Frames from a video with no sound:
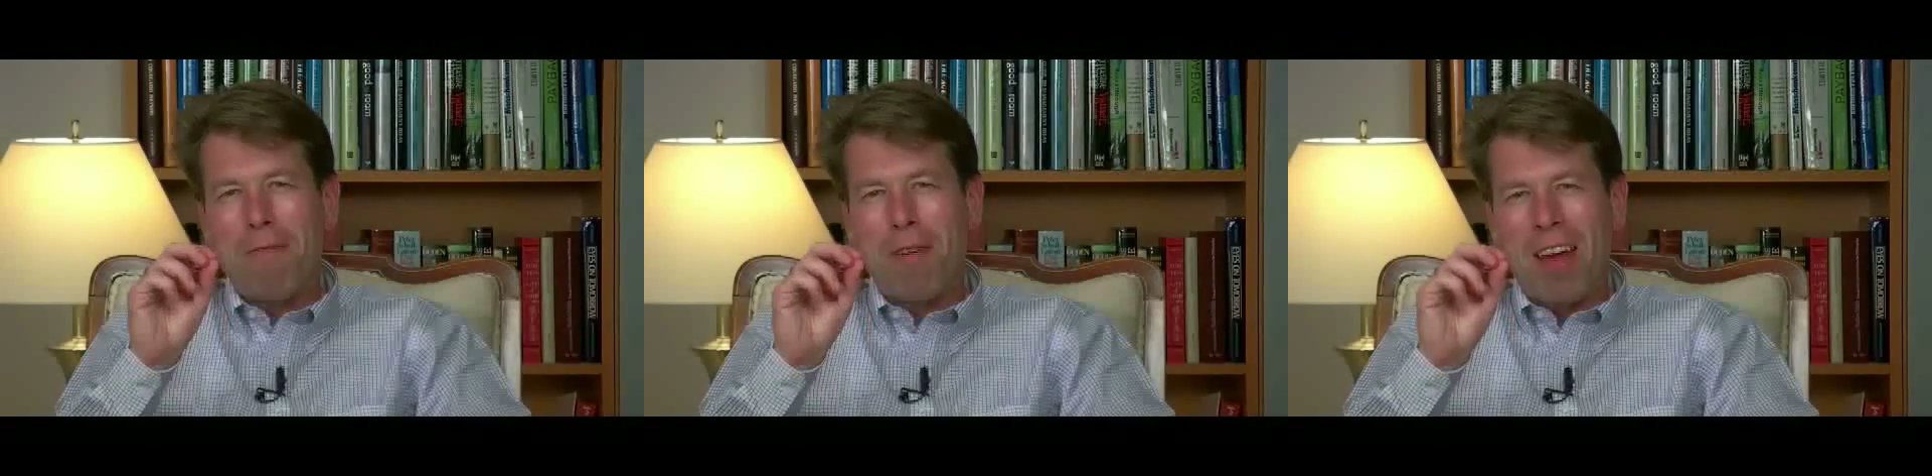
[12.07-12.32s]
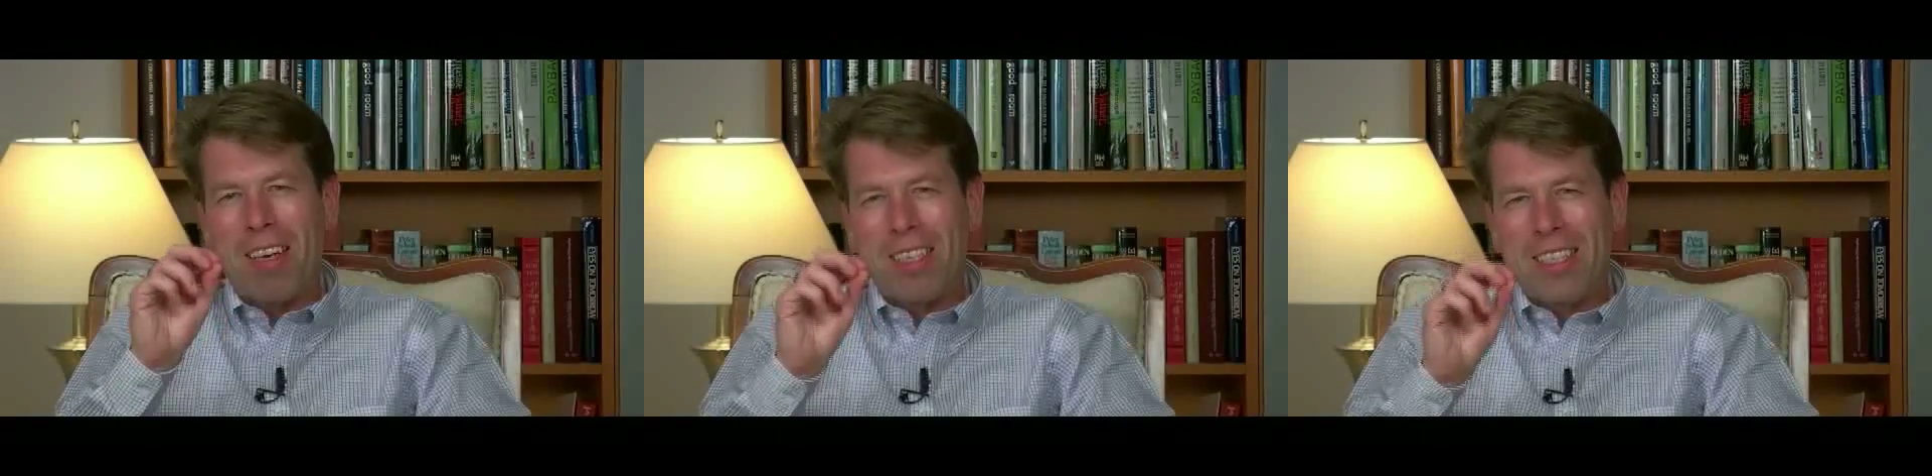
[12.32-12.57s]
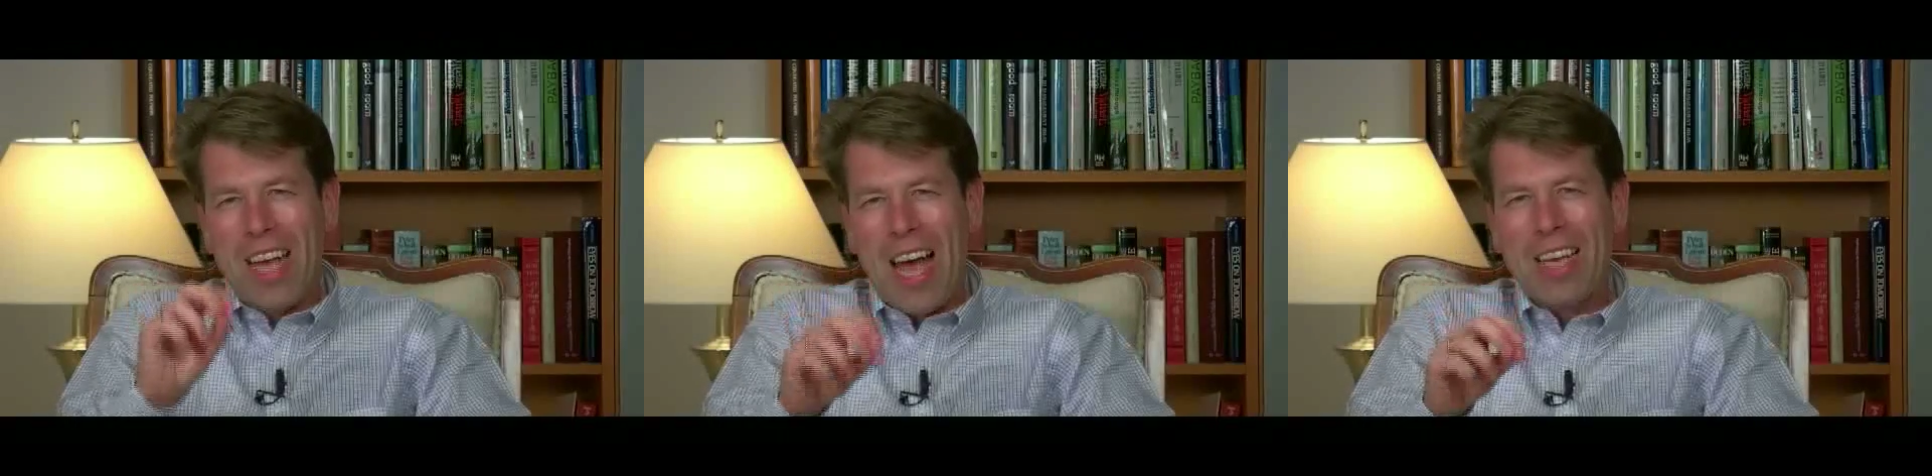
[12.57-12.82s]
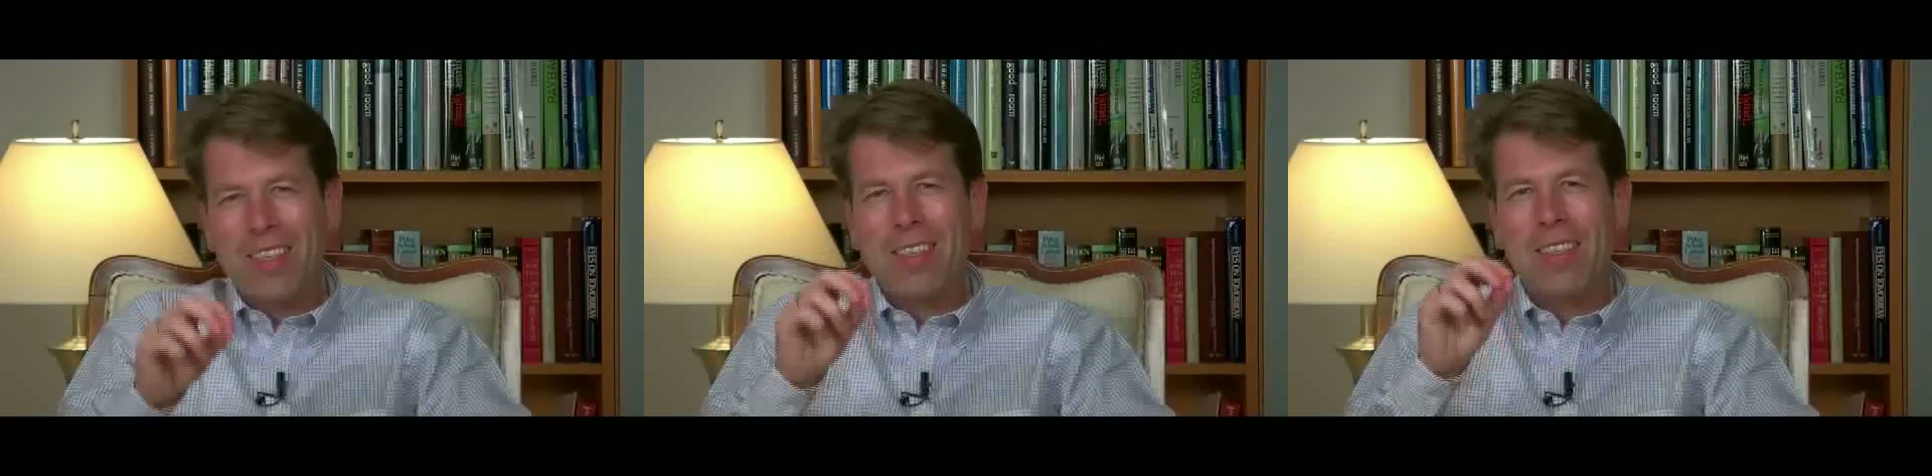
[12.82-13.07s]

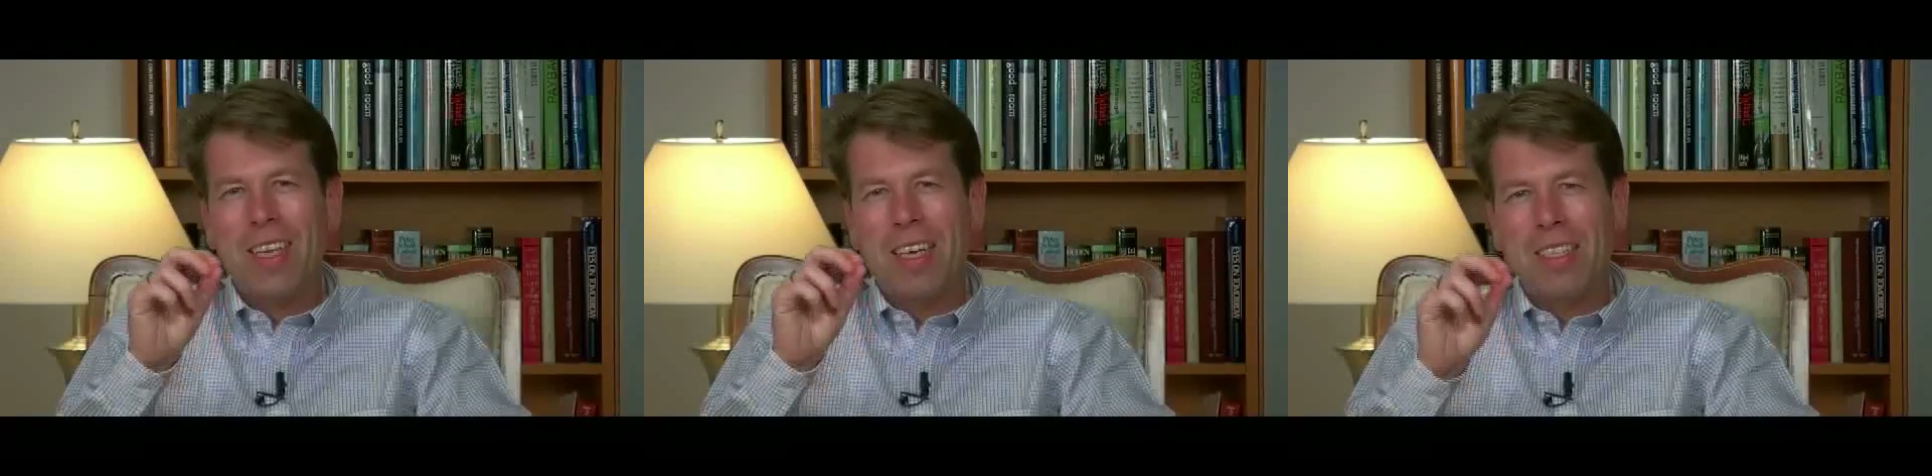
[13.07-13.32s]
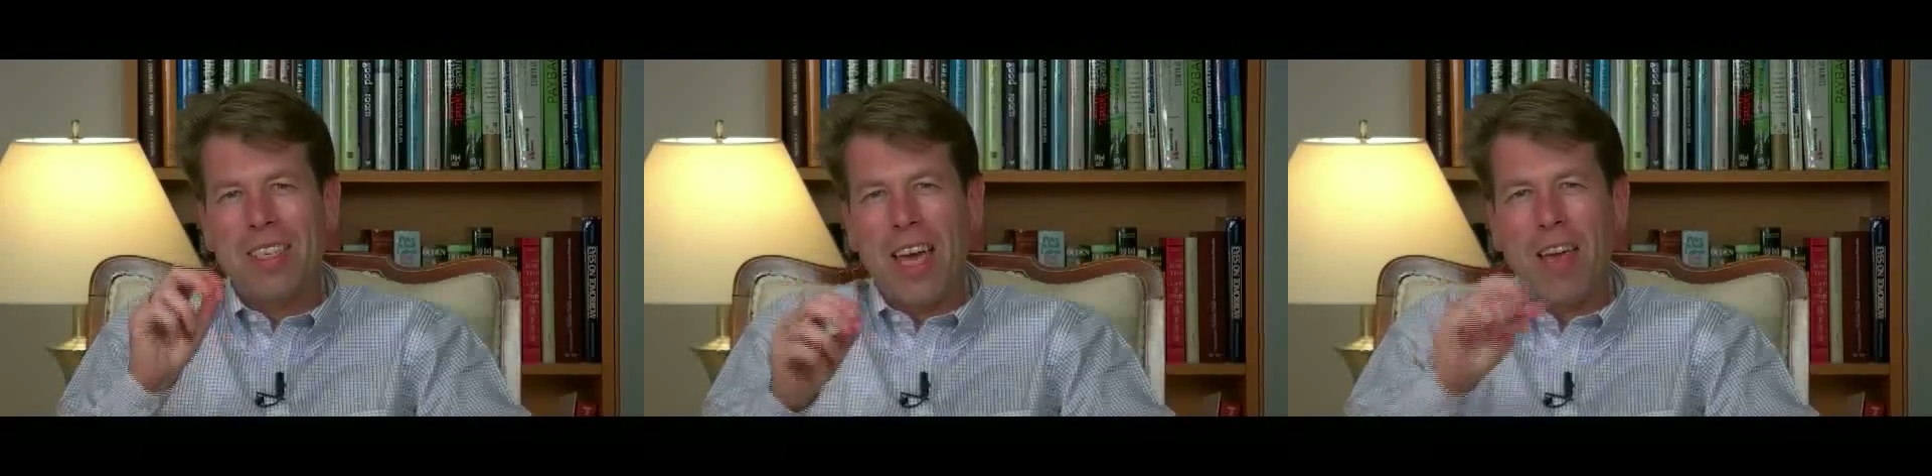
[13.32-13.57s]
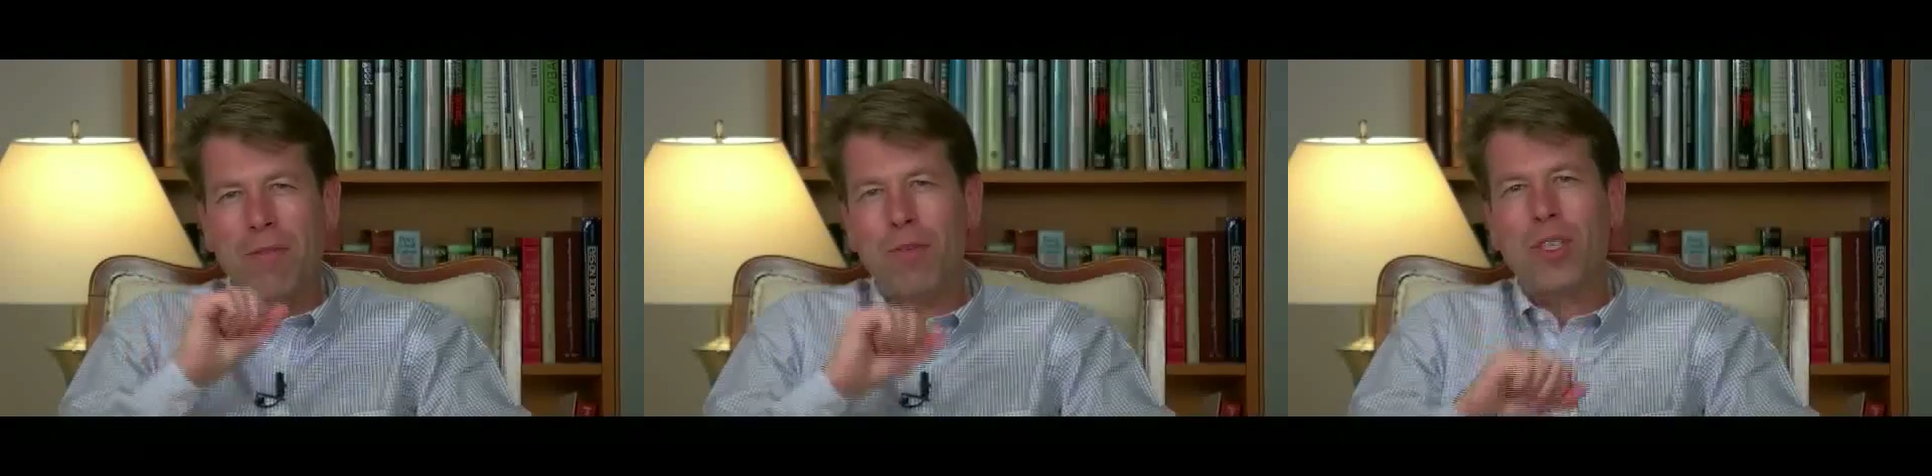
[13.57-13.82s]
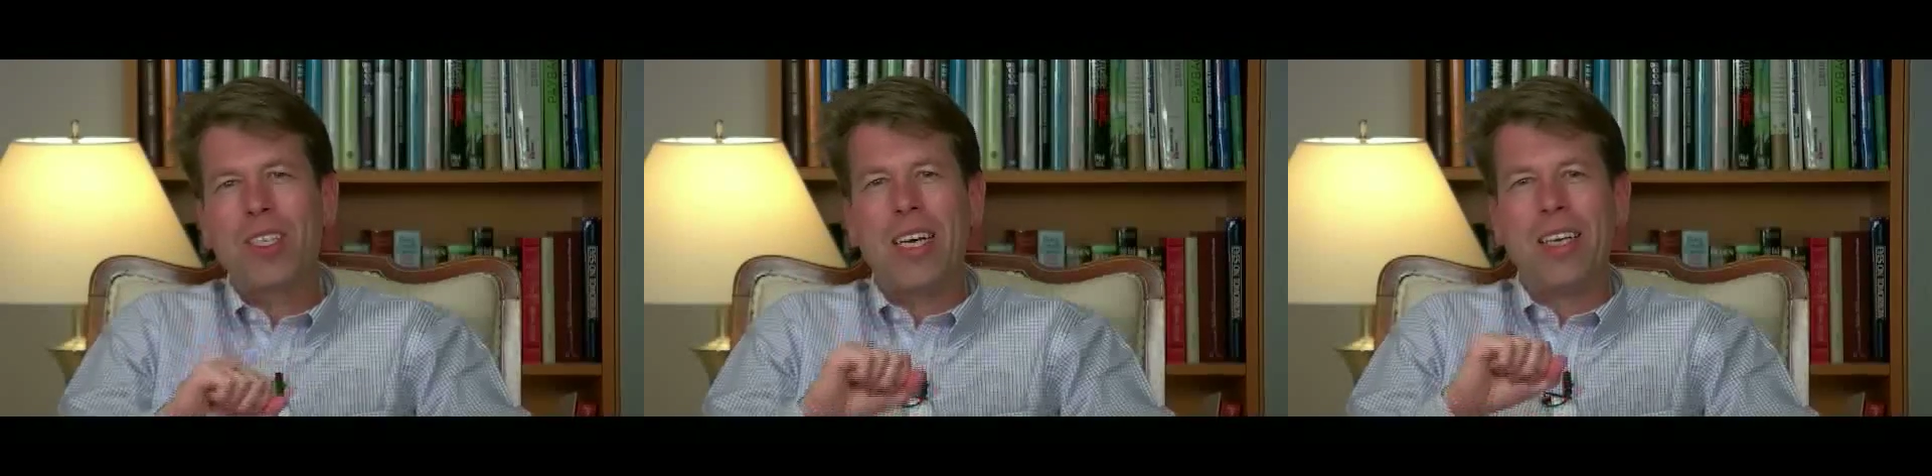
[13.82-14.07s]
fantastic day
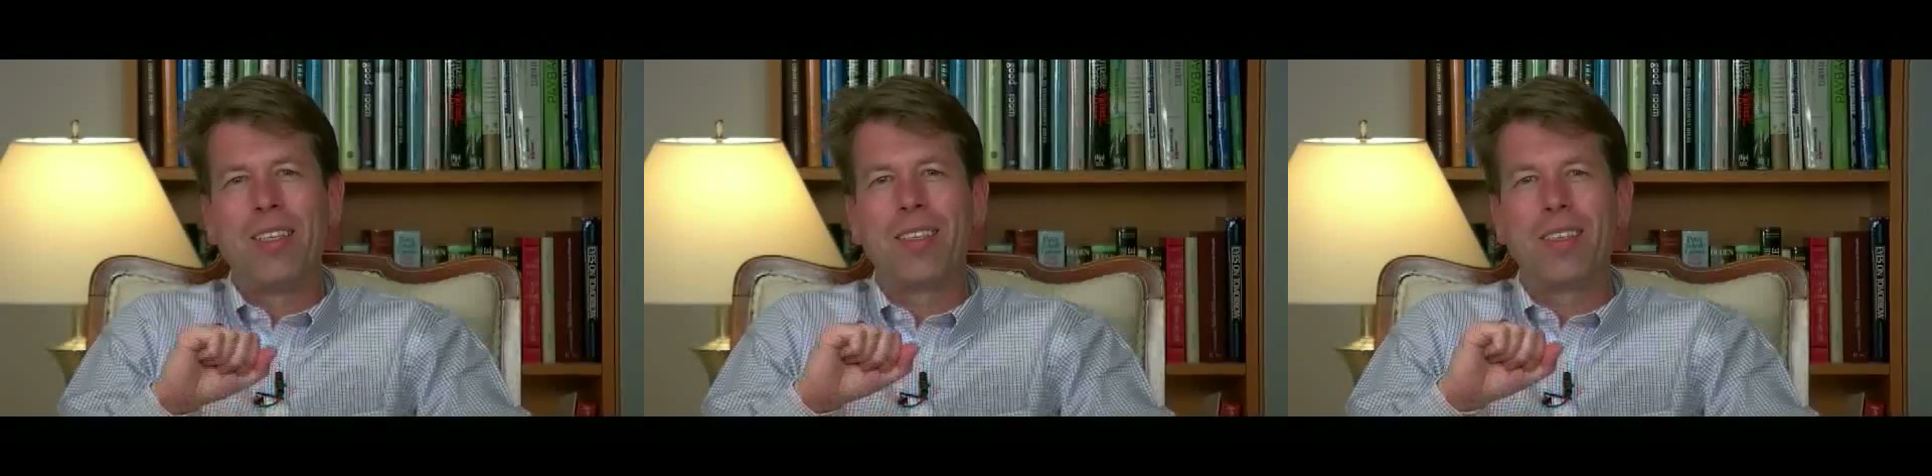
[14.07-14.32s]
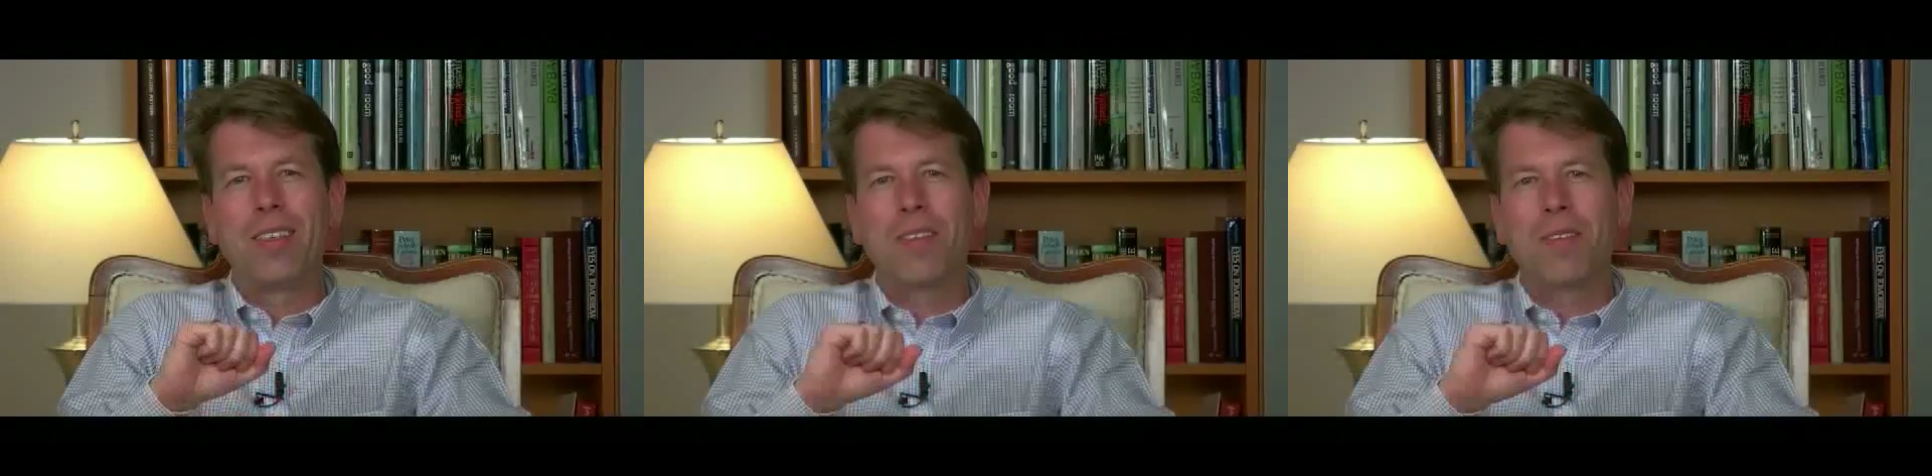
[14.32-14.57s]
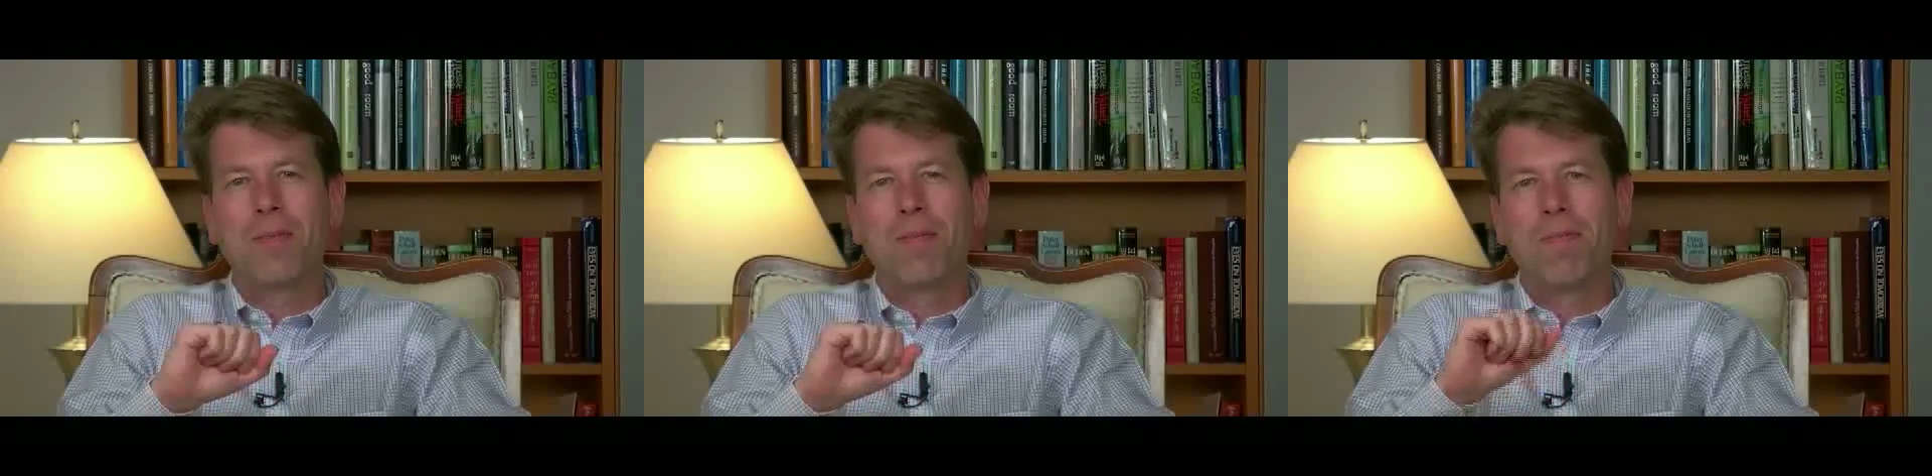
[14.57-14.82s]
for sciences.